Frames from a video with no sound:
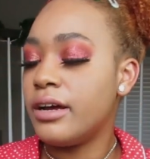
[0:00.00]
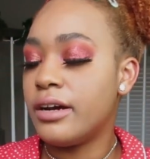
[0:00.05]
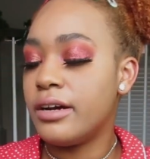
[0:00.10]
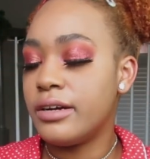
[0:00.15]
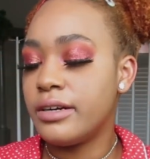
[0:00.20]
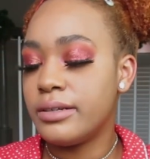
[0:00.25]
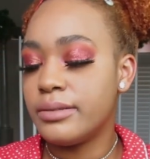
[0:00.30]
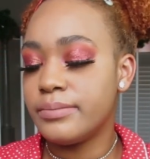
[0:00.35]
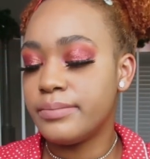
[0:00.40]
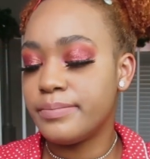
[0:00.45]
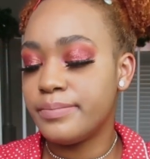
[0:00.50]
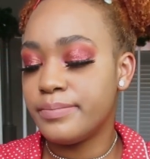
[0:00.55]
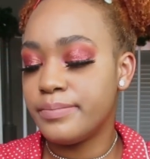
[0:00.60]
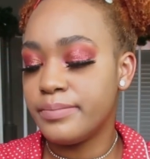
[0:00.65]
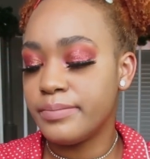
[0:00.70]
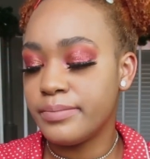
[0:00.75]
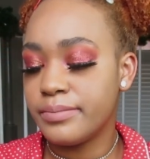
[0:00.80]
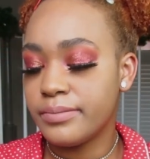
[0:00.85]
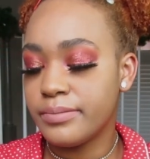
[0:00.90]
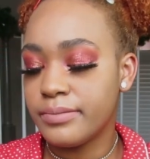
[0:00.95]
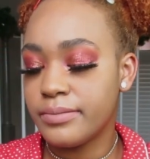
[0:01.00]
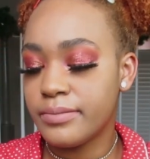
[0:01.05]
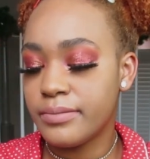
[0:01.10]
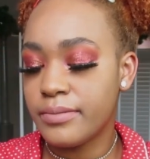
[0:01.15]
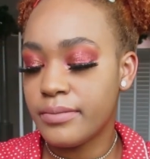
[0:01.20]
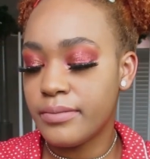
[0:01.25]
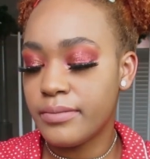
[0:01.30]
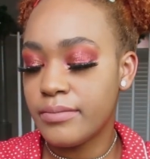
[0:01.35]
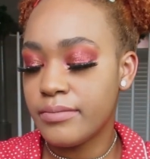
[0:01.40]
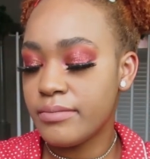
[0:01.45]
Um,
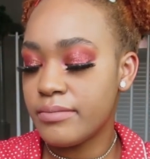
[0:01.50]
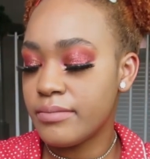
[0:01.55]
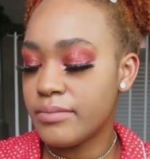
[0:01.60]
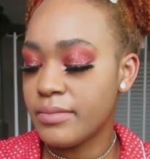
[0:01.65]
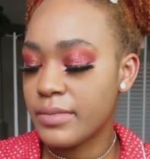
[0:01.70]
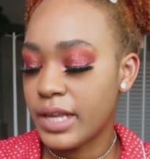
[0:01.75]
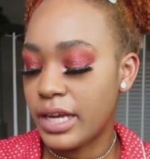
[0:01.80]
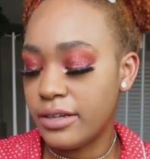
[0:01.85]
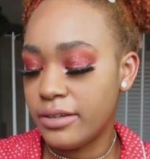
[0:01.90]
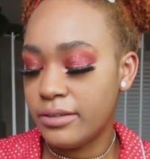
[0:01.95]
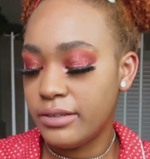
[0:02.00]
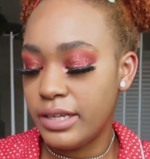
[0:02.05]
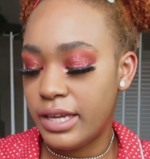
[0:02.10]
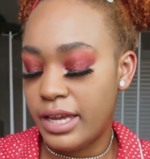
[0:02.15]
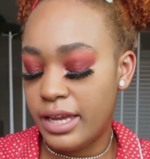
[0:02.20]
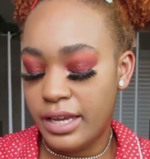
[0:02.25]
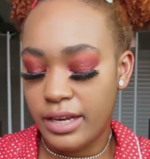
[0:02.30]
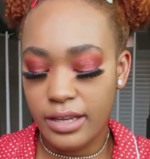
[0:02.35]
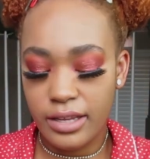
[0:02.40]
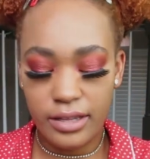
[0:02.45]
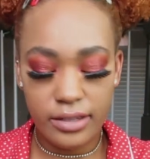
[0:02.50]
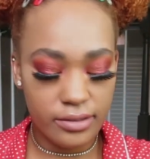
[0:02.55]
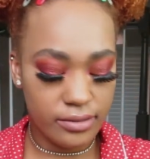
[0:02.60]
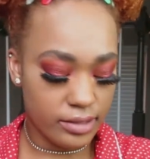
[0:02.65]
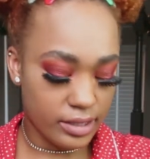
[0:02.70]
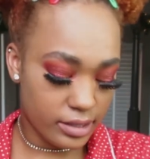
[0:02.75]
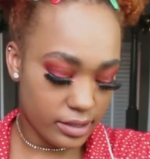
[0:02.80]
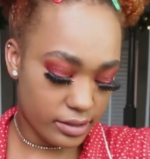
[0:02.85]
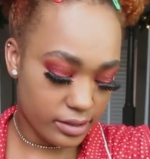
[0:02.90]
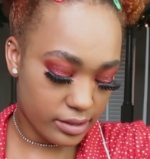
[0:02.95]
I don't hate it.
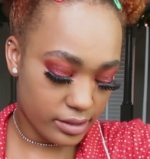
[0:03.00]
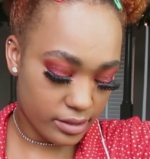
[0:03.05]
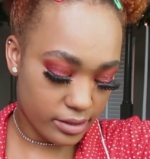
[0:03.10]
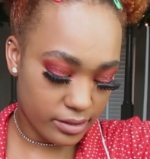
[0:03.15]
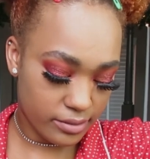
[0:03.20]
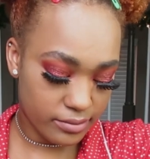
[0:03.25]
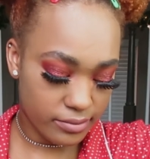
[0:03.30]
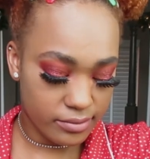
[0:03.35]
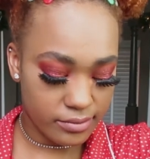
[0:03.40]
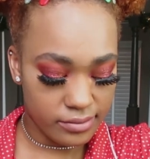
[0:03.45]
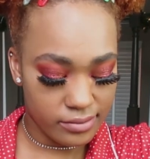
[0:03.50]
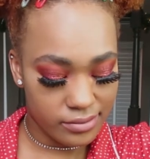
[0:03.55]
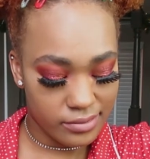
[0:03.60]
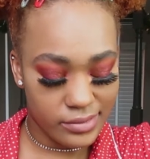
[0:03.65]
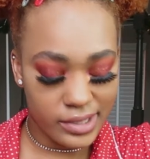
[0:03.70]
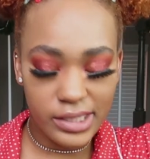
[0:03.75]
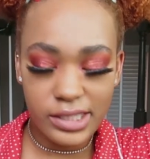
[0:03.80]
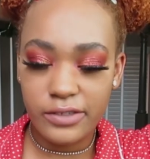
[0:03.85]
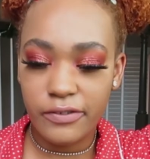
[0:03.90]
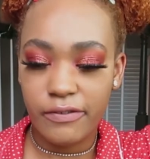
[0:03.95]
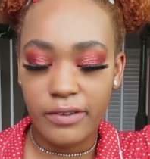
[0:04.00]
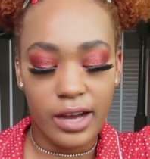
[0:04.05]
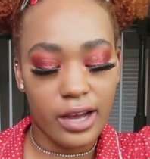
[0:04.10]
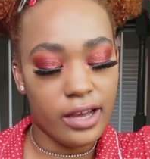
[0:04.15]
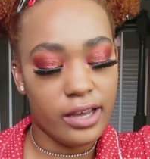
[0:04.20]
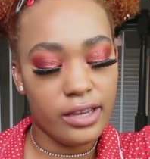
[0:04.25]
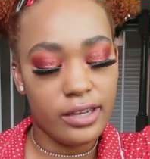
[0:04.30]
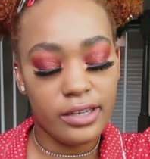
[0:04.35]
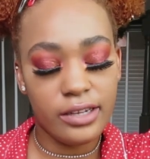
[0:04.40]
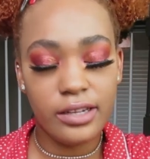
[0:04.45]
It's it's
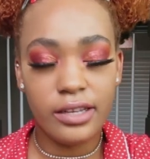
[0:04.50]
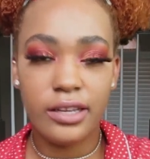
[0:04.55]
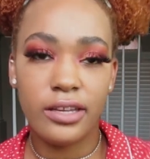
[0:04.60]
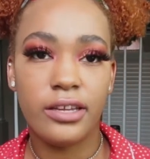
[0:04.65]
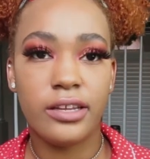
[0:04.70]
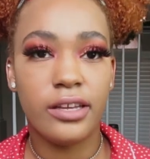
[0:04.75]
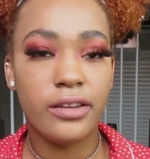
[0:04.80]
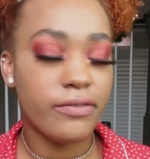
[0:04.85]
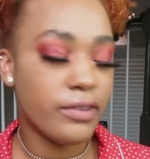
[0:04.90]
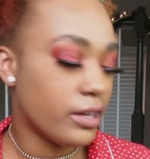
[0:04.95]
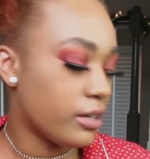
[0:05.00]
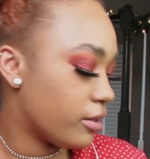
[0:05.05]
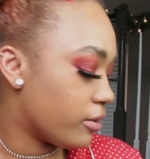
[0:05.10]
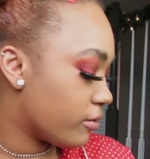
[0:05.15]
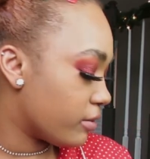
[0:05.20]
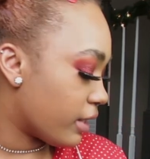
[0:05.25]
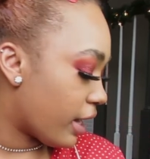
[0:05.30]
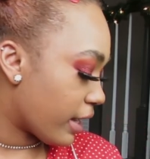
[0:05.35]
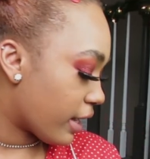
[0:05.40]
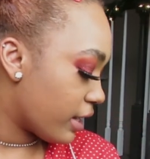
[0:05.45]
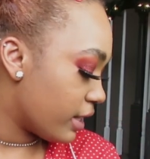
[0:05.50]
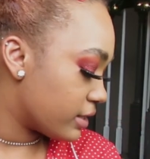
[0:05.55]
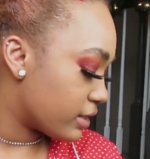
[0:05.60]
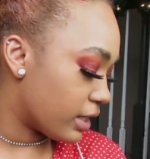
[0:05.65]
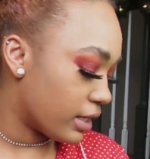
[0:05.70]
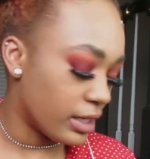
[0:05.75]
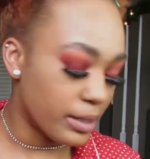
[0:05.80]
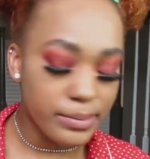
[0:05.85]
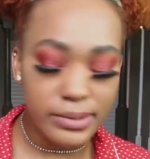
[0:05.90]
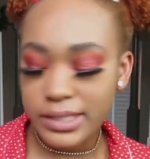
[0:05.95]
fine. If I don't like it as
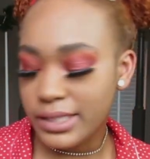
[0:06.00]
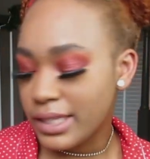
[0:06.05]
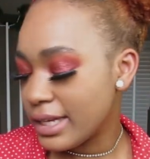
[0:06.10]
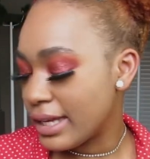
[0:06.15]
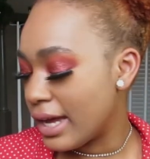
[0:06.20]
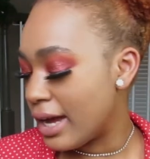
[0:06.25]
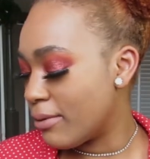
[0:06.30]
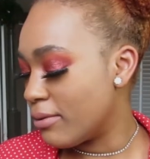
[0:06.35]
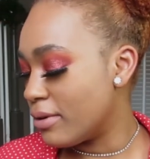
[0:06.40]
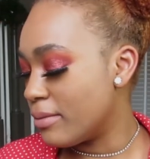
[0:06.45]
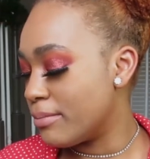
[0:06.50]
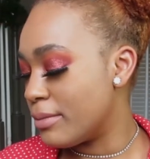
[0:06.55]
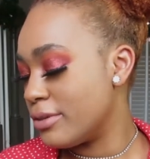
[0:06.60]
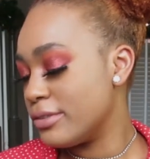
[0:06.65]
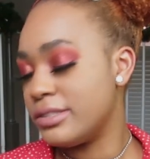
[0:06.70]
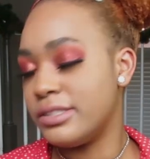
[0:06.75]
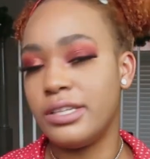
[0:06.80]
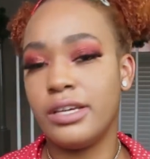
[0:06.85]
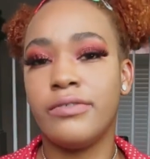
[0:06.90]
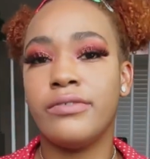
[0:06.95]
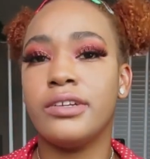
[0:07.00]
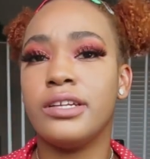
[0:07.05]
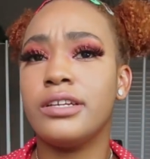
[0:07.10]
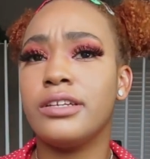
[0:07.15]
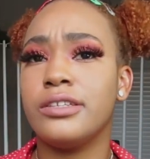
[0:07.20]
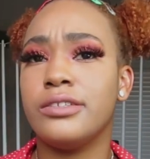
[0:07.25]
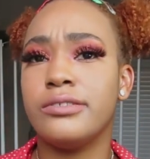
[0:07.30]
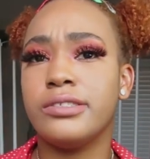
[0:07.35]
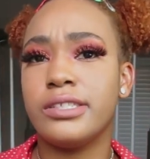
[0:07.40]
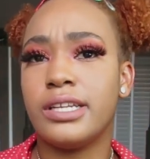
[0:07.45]
a lipstick, I will most definitely
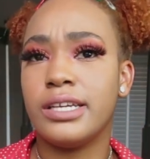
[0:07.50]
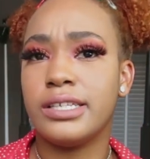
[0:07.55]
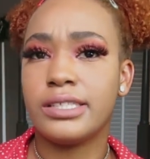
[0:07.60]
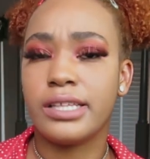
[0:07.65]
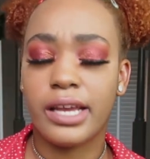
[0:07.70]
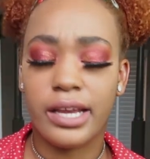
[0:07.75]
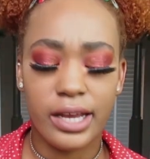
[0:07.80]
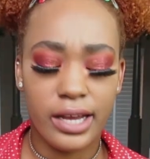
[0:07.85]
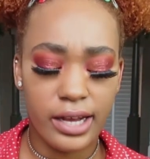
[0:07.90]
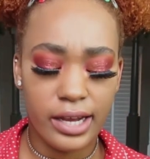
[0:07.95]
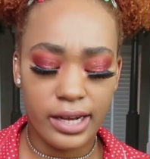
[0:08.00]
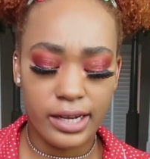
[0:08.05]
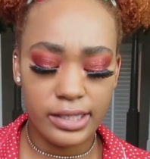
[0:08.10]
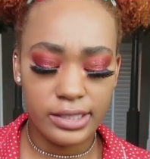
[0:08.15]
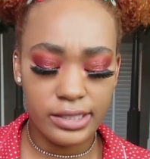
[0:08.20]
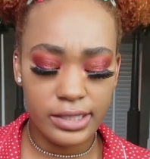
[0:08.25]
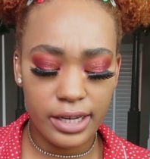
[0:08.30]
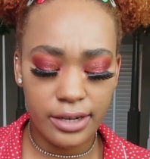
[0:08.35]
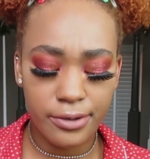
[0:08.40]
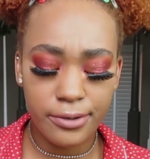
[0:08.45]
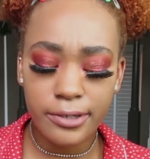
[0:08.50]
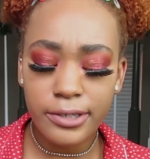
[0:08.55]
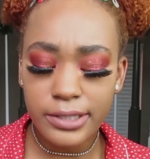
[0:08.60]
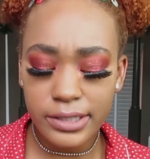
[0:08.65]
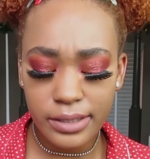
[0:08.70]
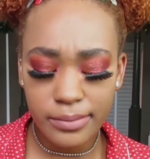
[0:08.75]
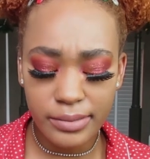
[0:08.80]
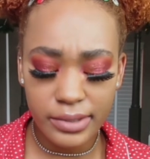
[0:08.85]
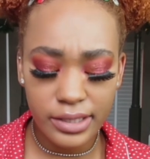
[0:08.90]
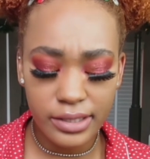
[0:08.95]
use it as like an eyeshadow or
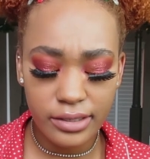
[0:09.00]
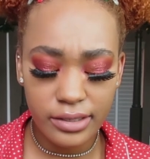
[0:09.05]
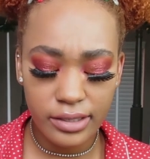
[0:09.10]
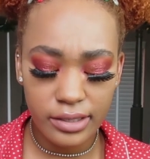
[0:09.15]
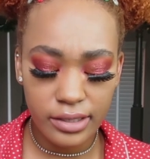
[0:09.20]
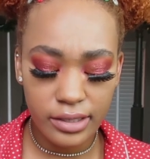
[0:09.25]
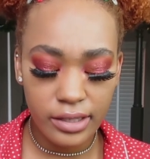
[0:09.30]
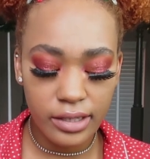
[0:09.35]
something.